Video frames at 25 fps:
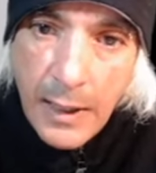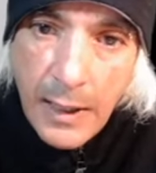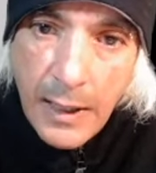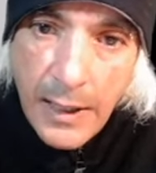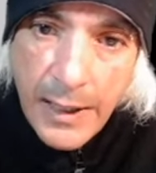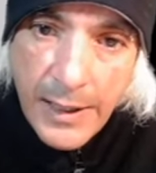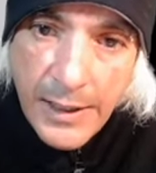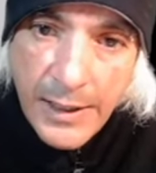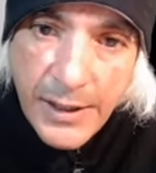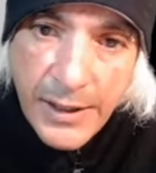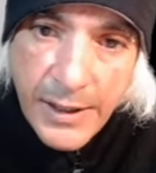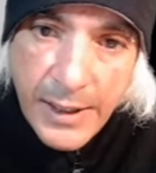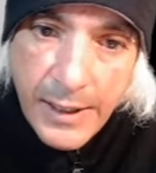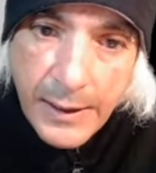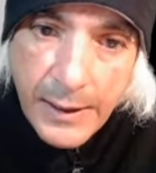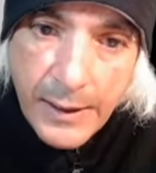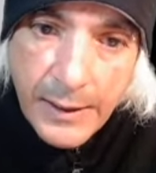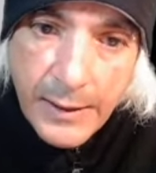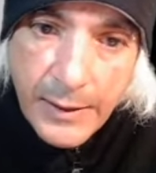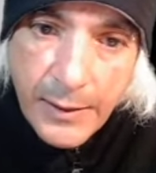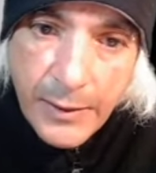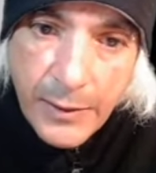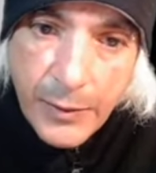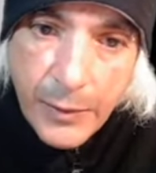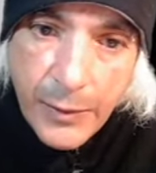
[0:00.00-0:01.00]
I
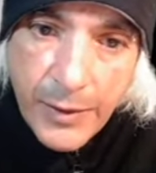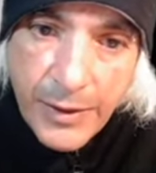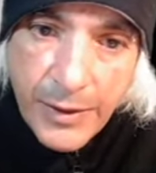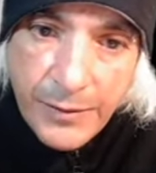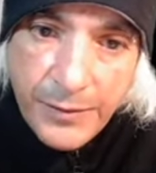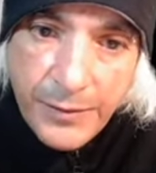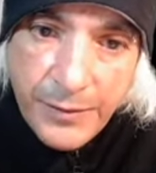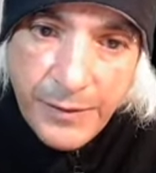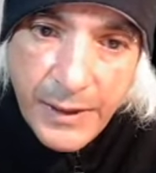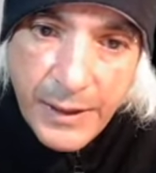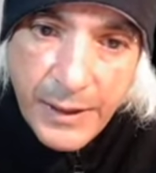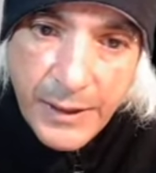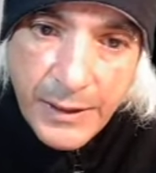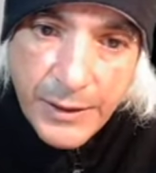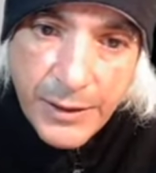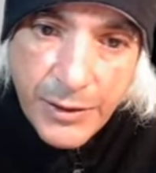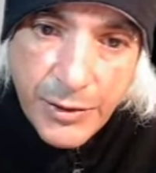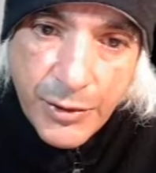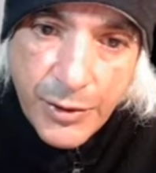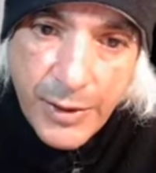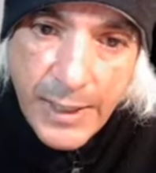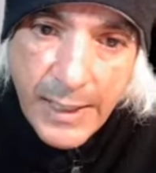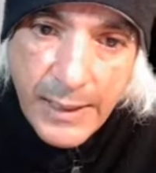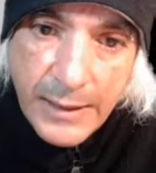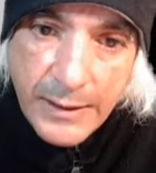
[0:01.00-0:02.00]
think with Venus
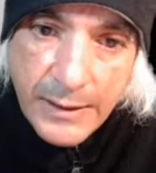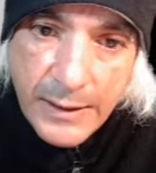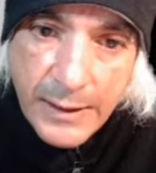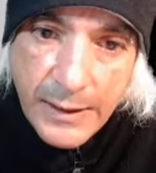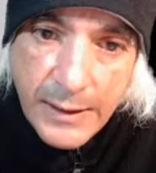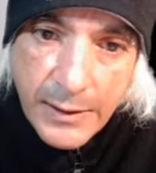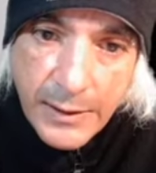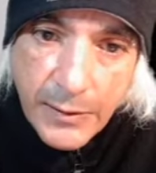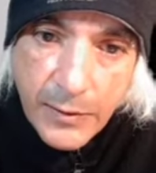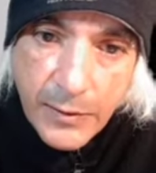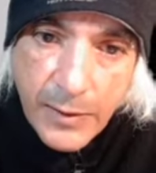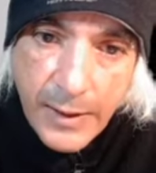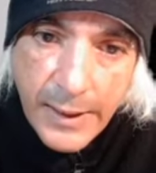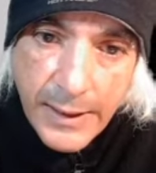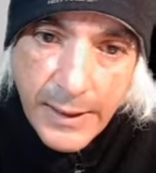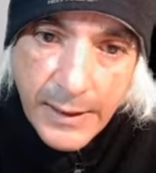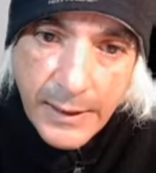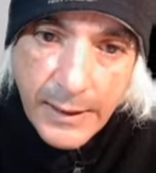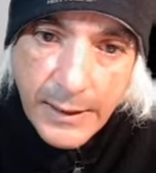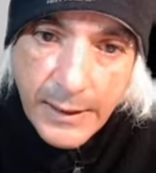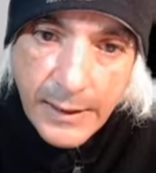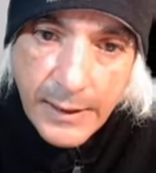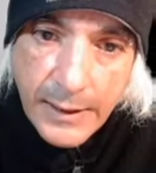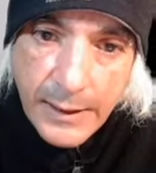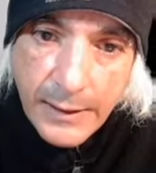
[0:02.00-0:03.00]
transiting right
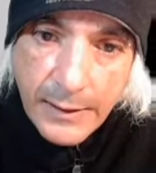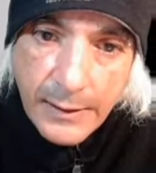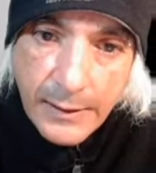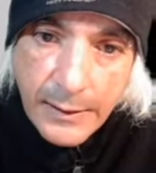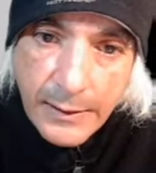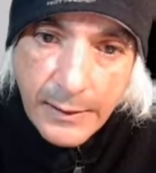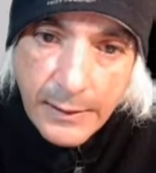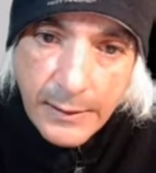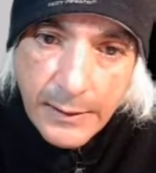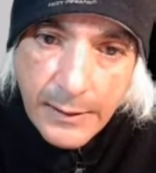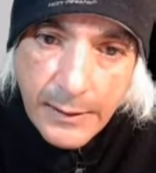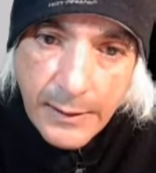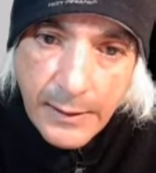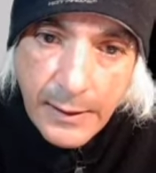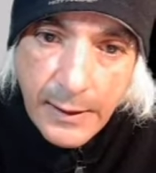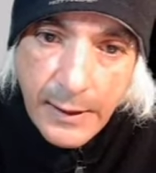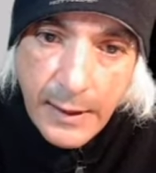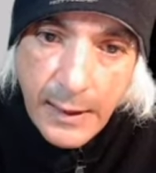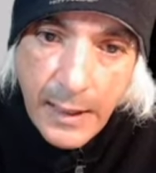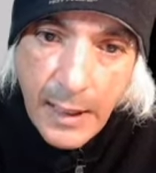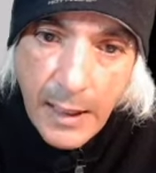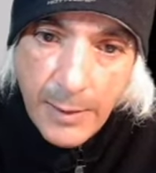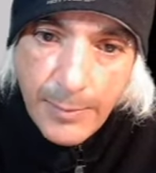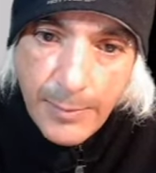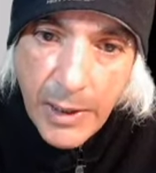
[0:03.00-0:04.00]
here,
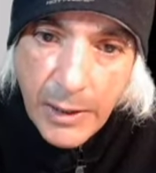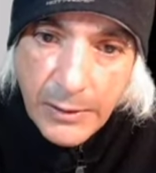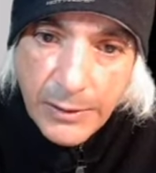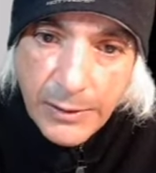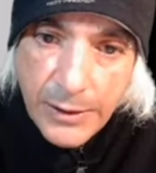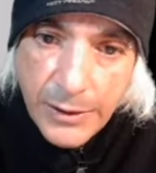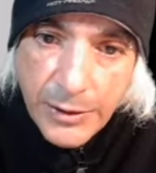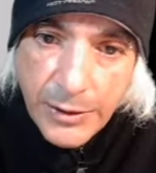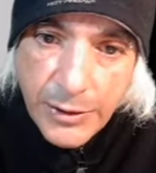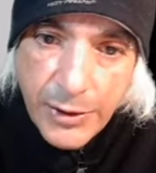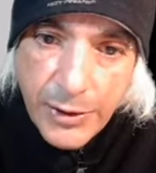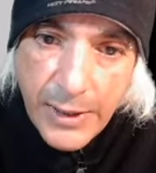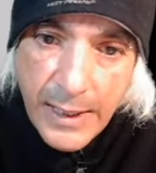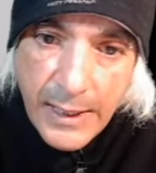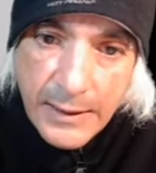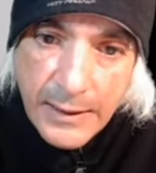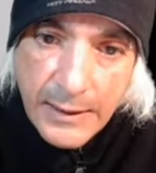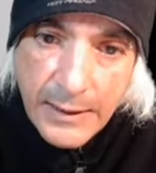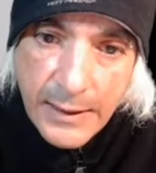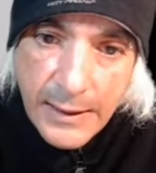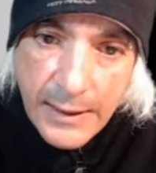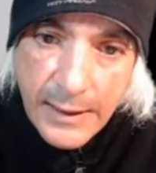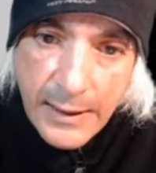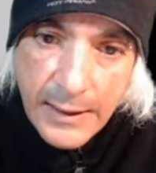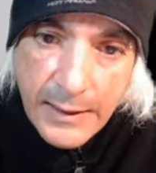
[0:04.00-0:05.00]
about to
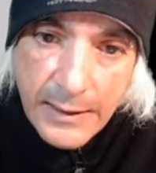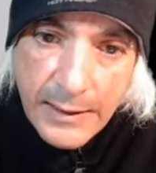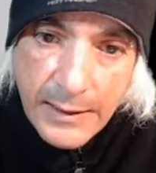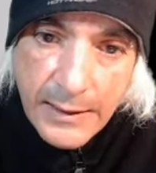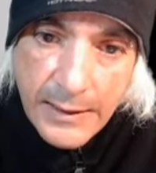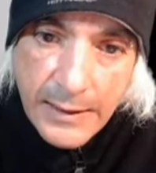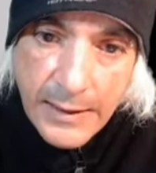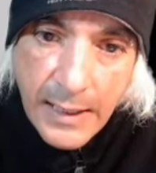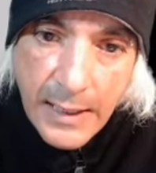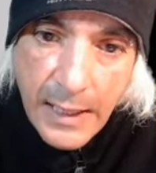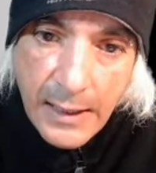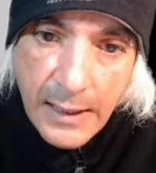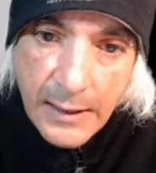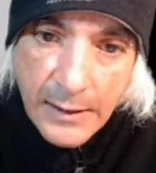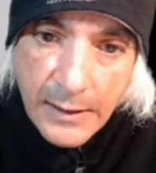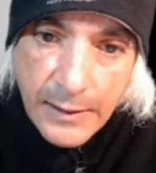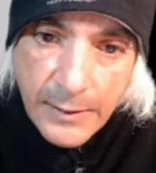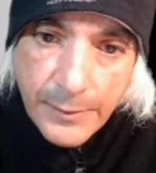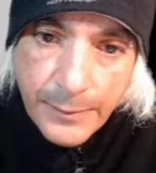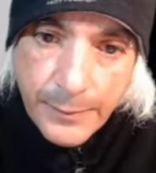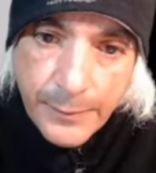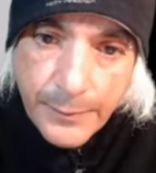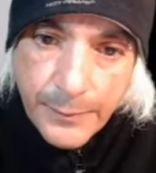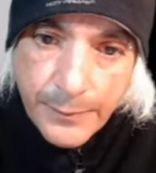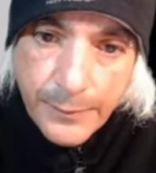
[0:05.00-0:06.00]
transit his sun,